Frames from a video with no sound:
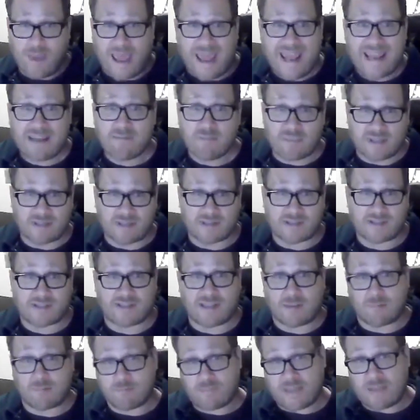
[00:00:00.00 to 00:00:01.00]
payments
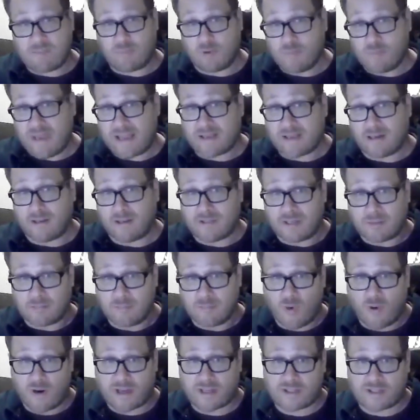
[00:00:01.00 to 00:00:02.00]
that people make on their
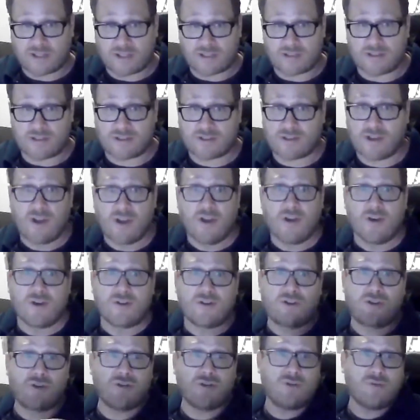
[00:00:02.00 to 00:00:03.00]
mortgages
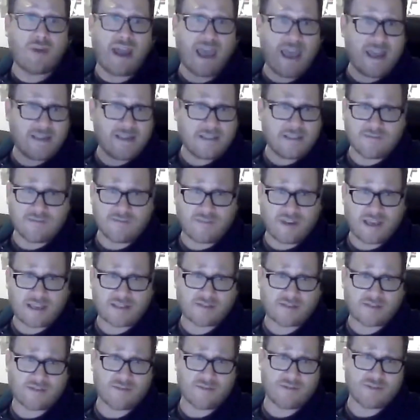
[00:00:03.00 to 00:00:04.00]
to end
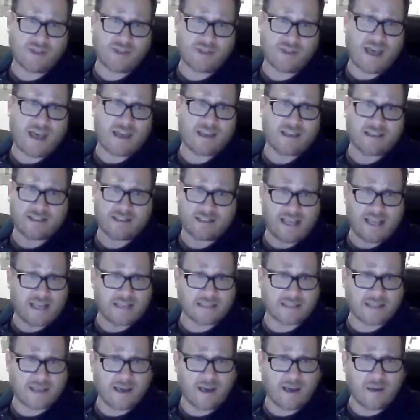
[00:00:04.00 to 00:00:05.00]
investors as
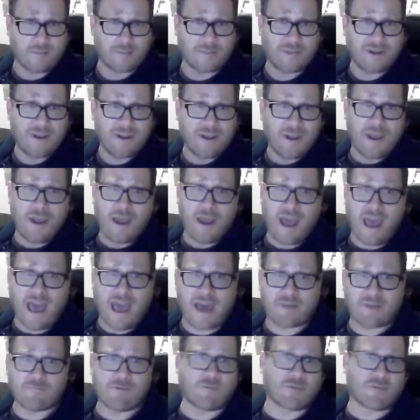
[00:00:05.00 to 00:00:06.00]
income.
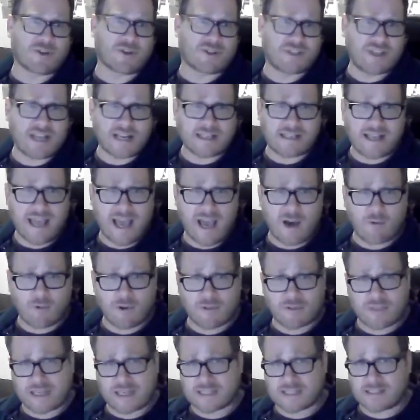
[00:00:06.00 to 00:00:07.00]
And what we're seeing now
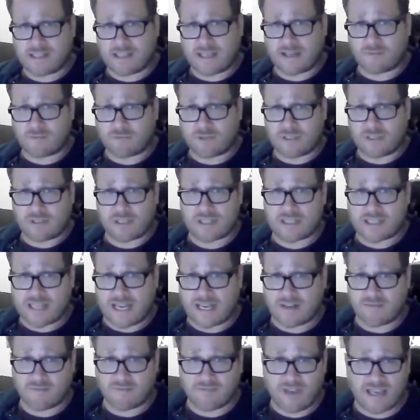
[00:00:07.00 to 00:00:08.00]
with things like real
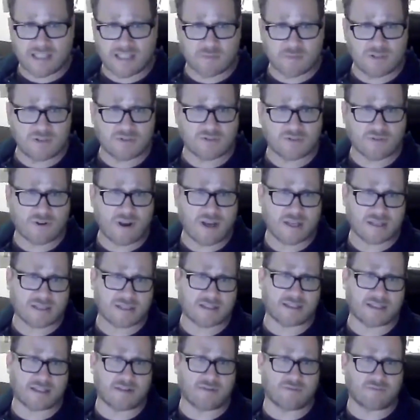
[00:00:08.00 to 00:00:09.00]
estate investment
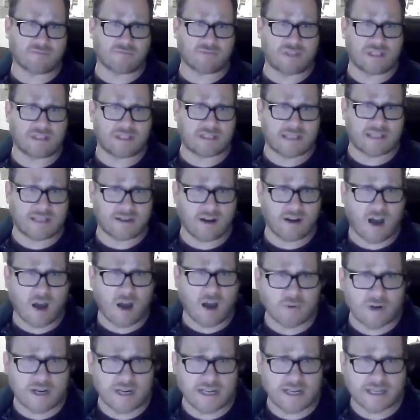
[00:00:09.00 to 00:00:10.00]
trusts and real estate
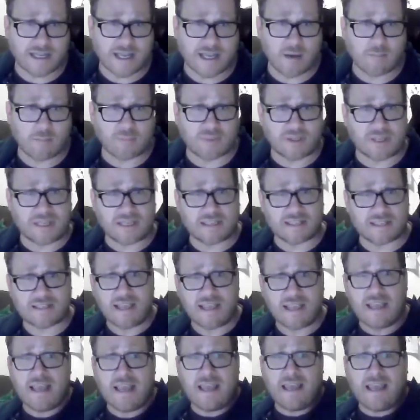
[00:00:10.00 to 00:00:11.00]
operating companies
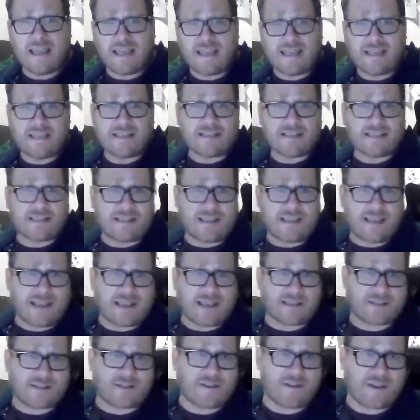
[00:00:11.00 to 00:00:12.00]
is
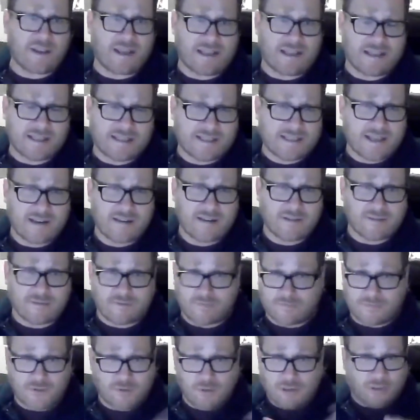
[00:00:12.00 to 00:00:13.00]
that instead
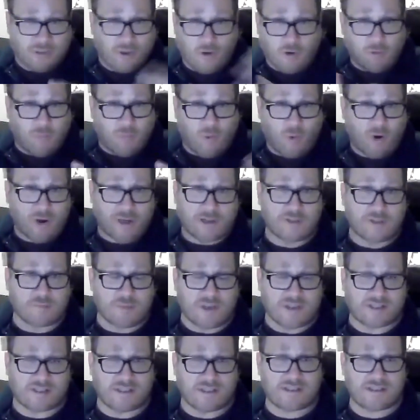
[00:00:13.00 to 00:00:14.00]
of doing the whole mortgage
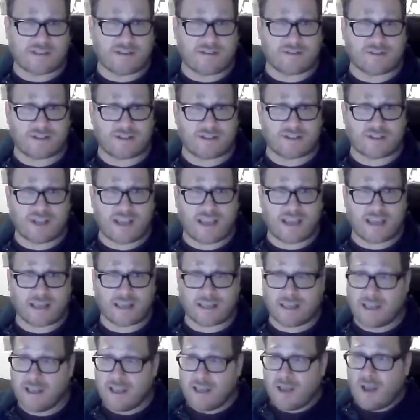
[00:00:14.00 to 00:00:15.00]
business, they're just
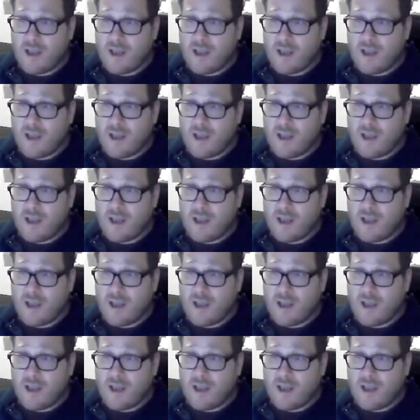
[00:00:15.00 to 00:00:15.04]
saying,